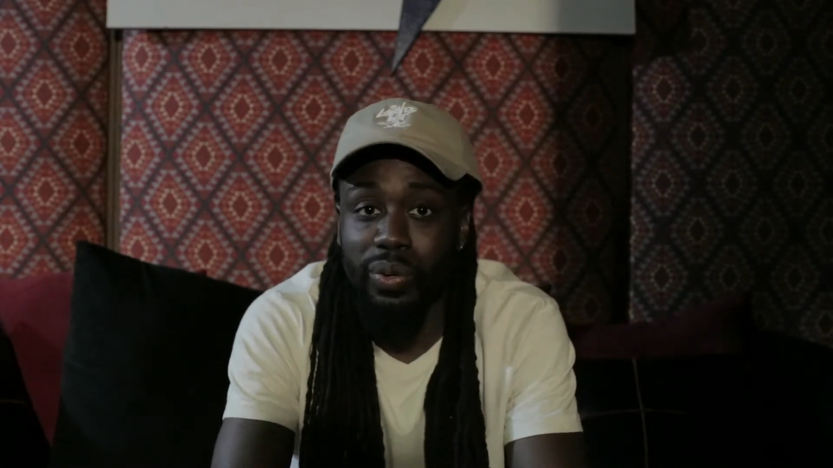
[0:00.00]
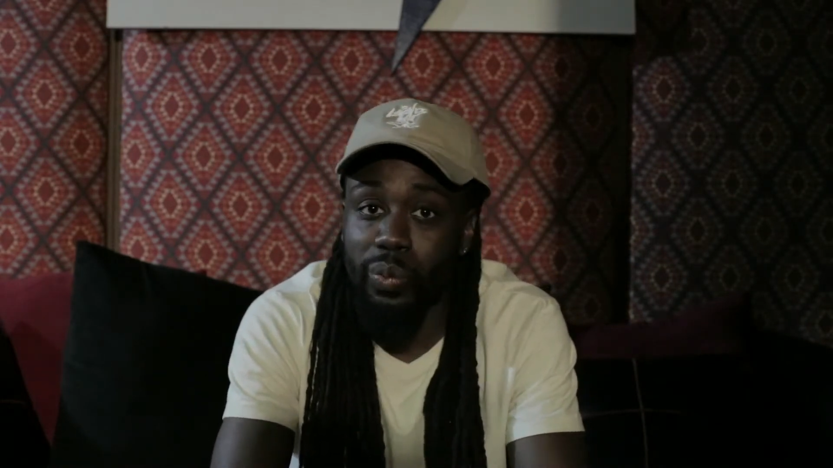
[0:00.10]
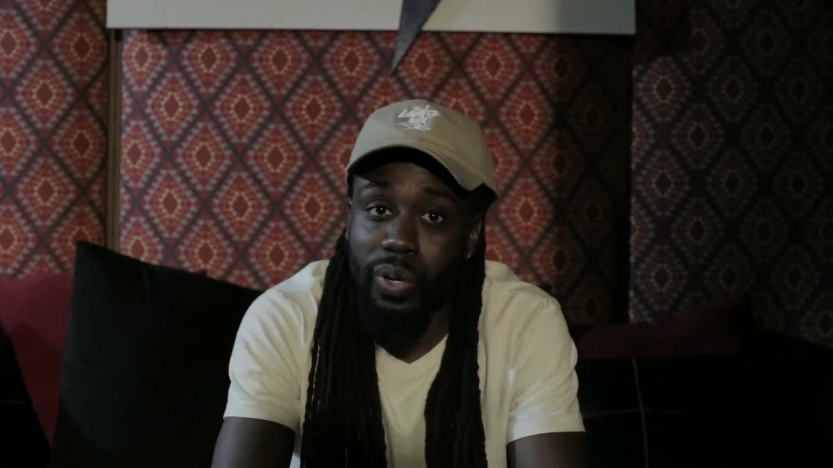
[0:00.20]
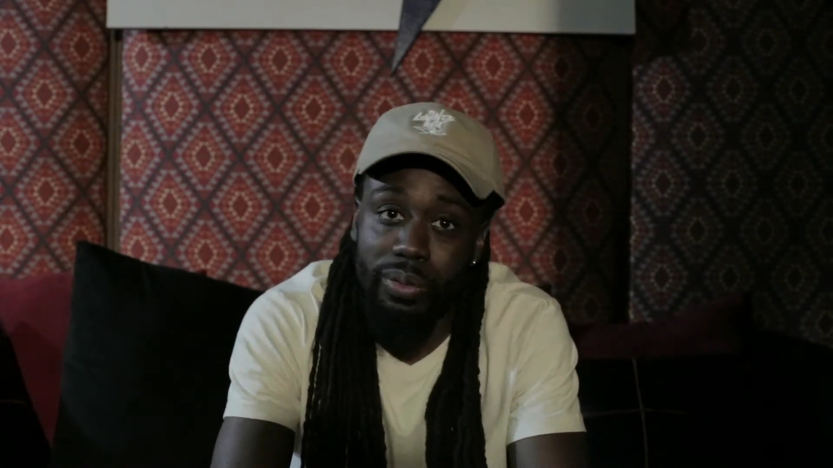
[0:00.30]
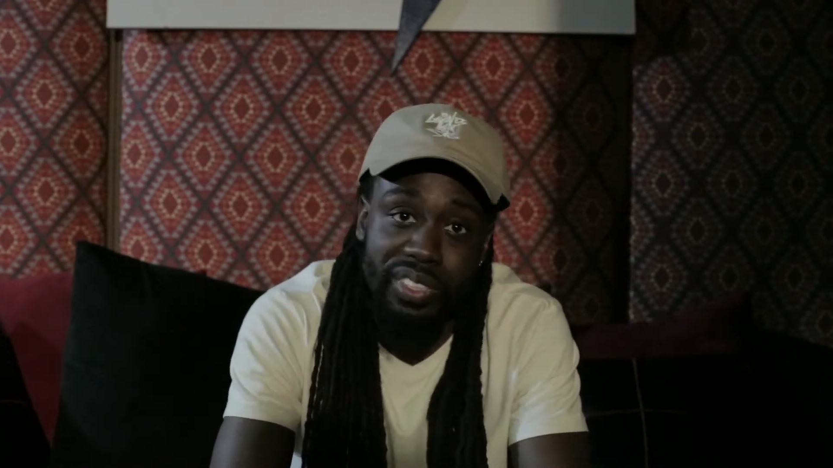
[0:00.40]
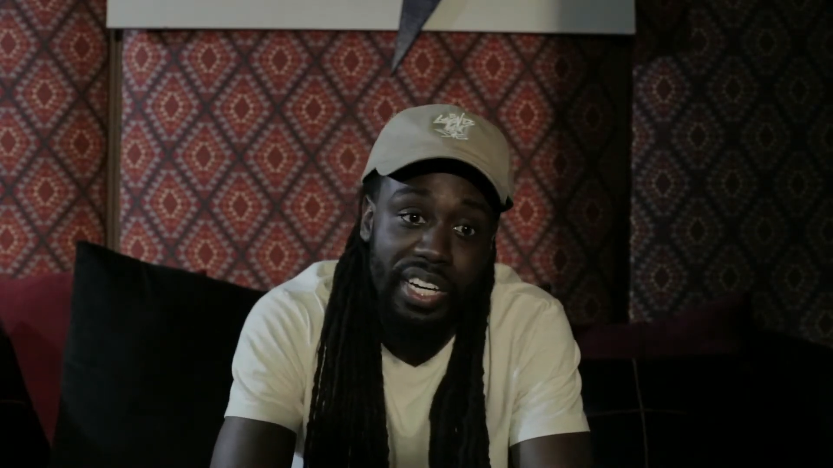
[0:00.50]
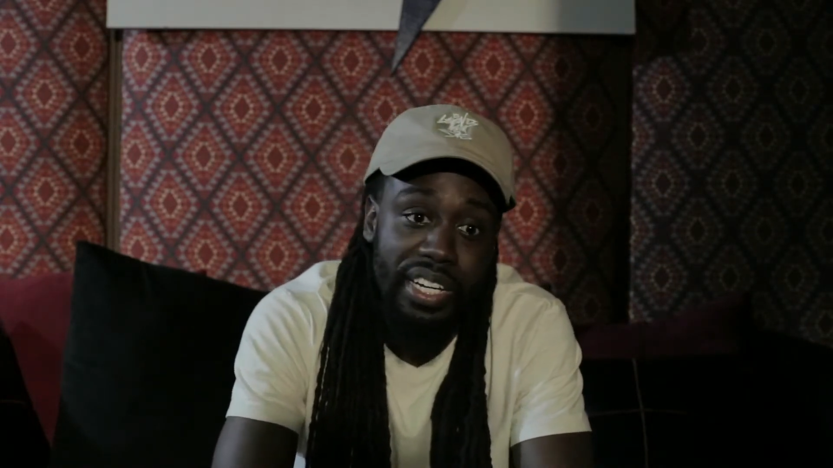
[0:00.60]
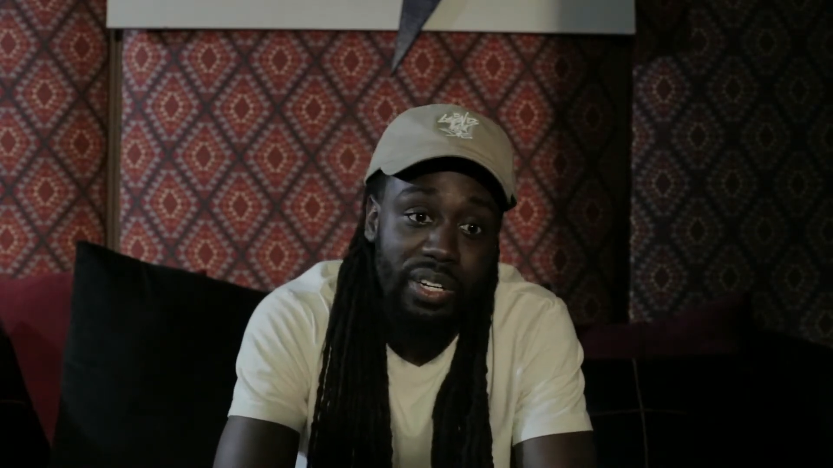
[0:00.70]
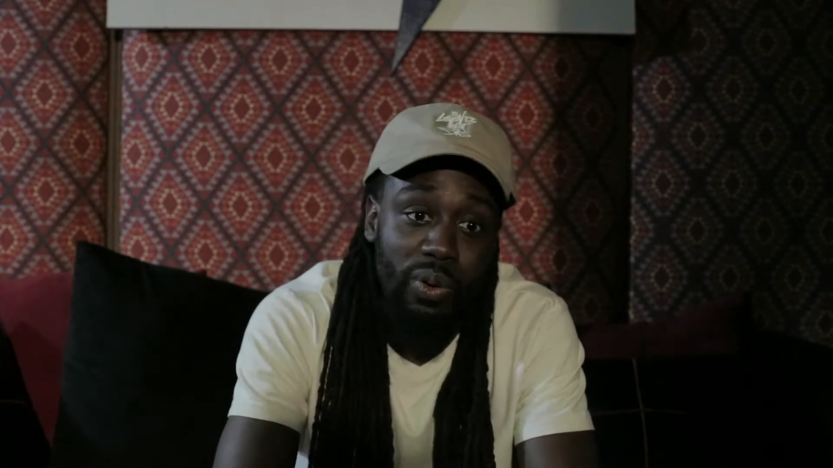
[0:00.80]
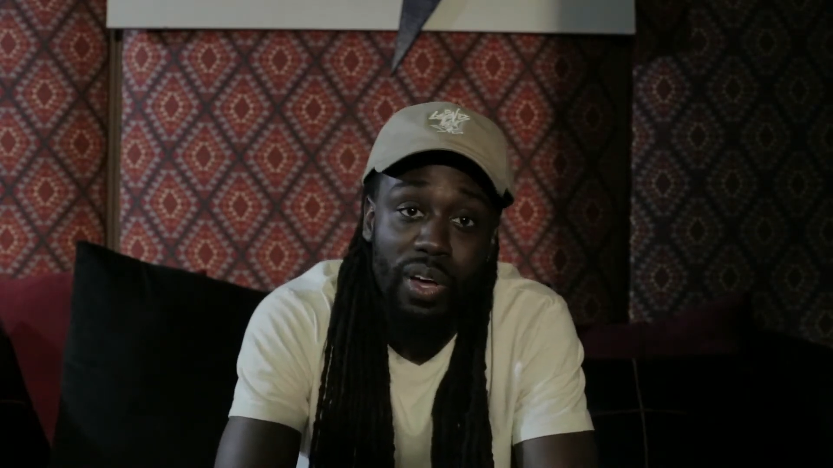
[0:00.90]
on the
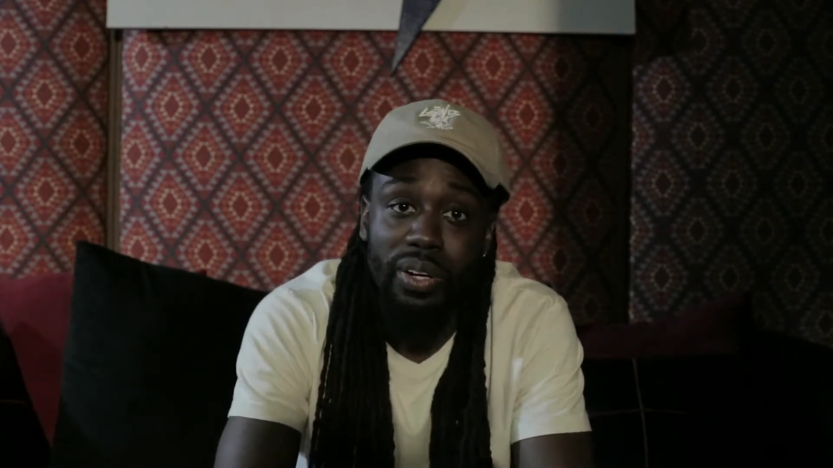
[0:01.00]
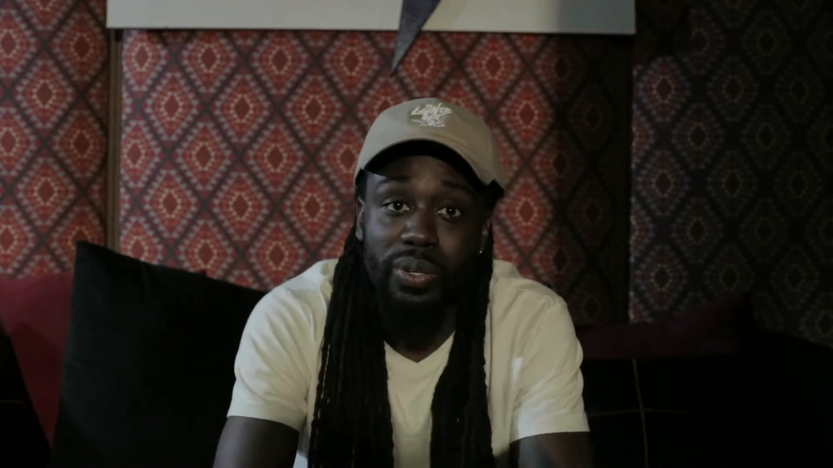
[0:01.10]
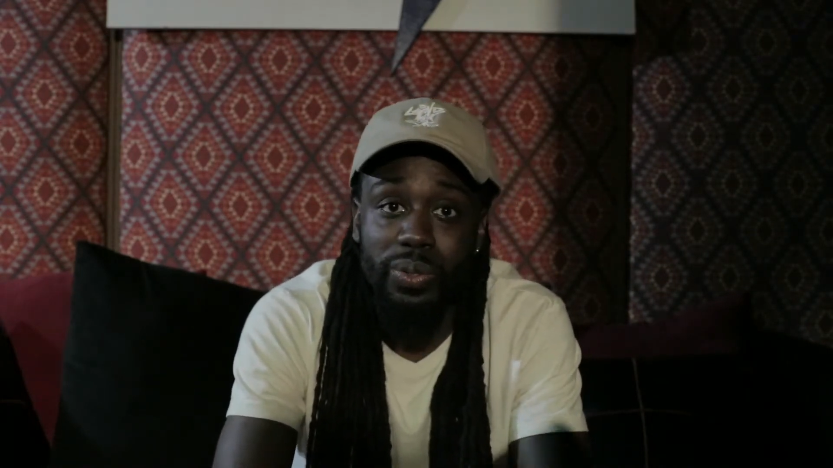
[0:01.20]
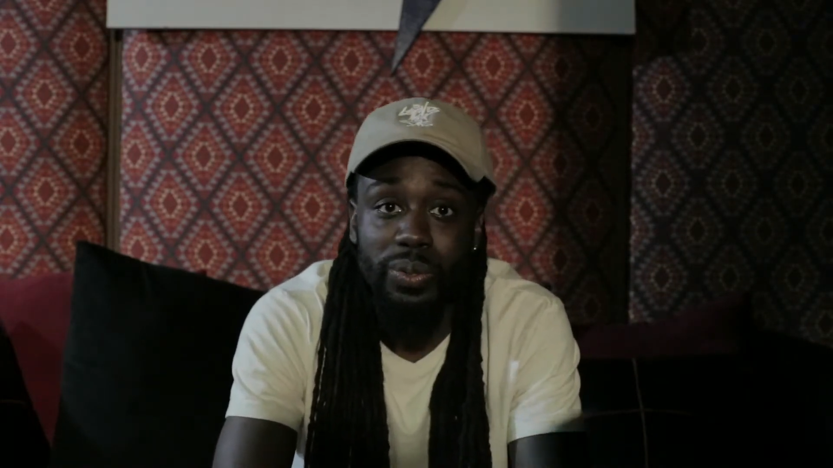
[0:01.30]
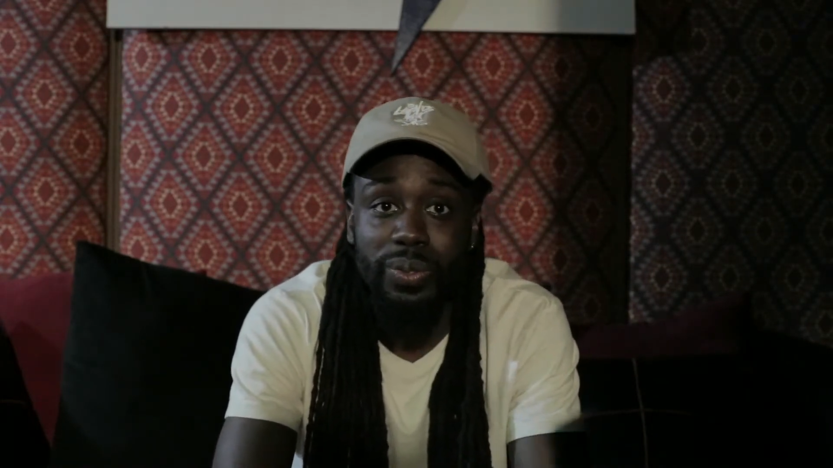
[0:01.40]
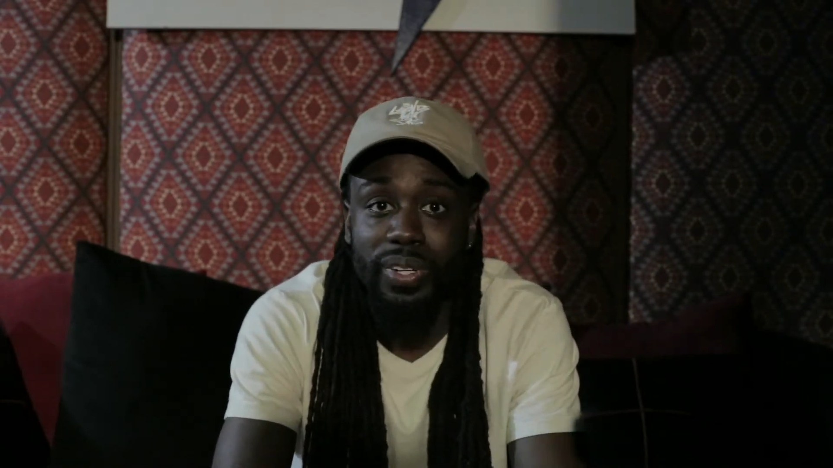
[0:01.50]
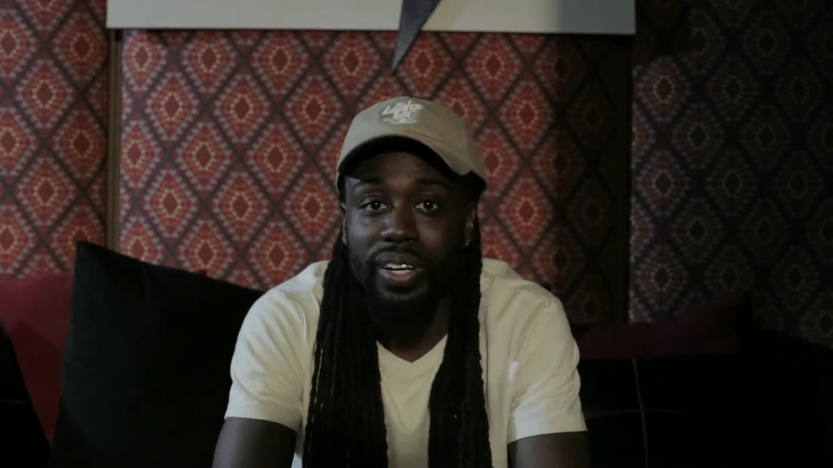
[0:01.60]
website, Chronicle,